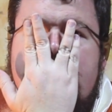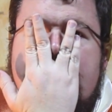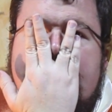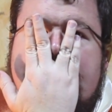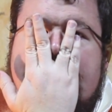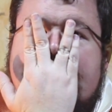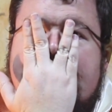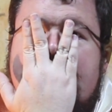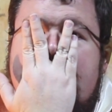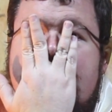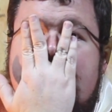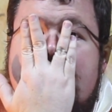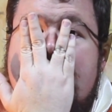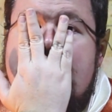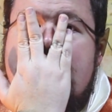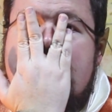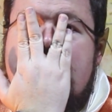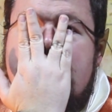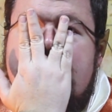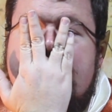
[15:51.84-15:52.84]
I don't
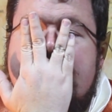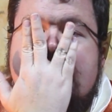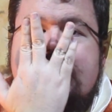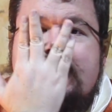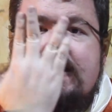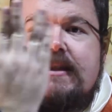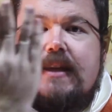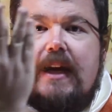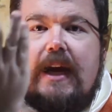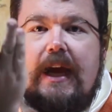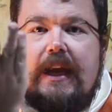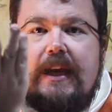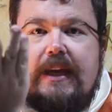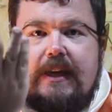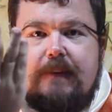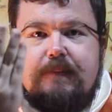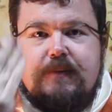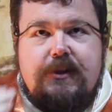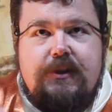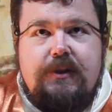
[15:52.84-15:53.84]
know. It's entirely
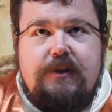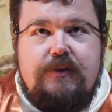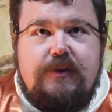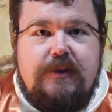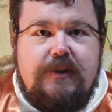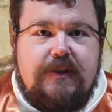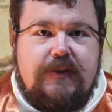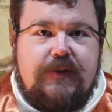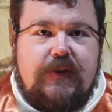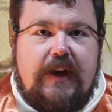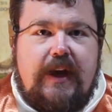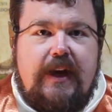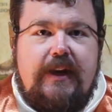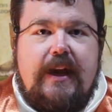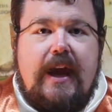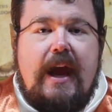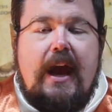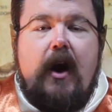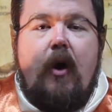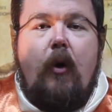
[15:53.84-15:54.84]
up to you to decide
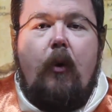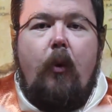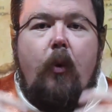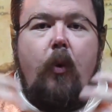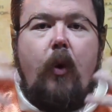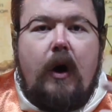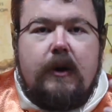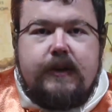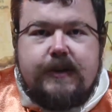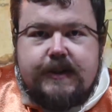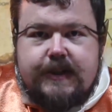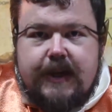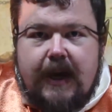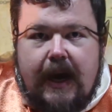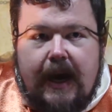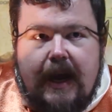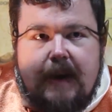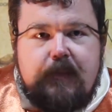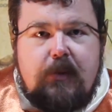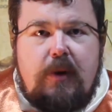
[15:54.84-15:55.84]
what
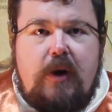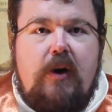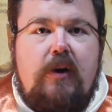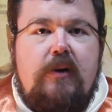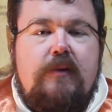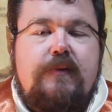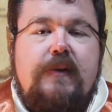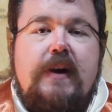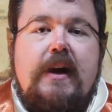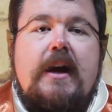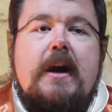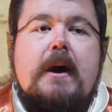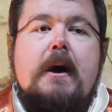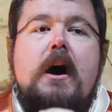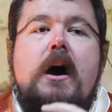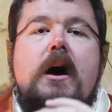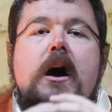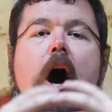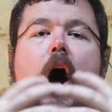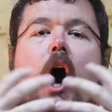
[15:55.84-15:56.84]
type of
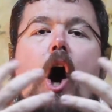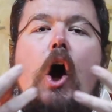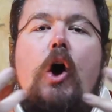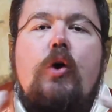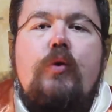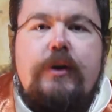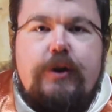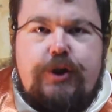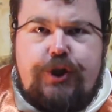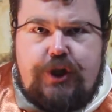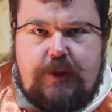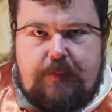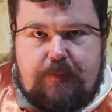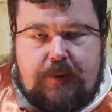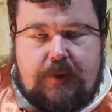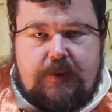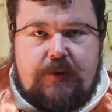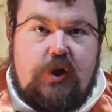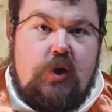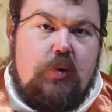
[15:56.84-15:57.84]
ownership
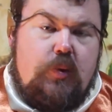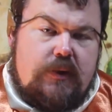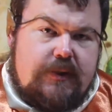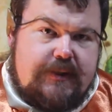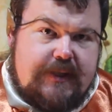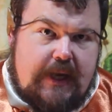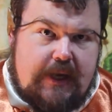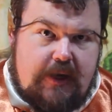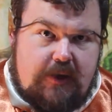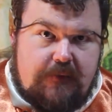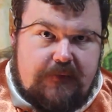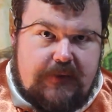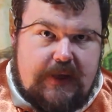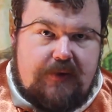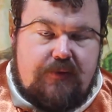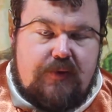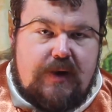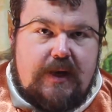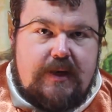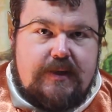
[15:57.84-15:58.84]
you will take of
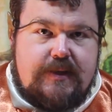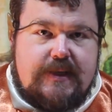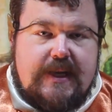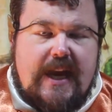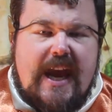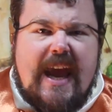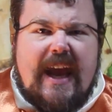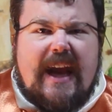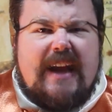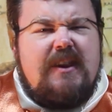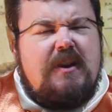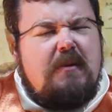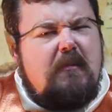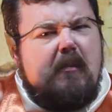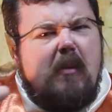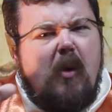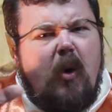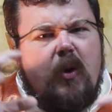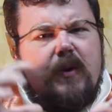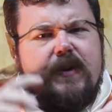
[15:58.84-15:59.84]
that race. And the
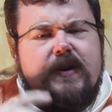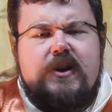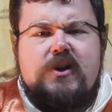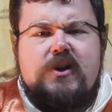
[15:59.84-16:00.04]
more that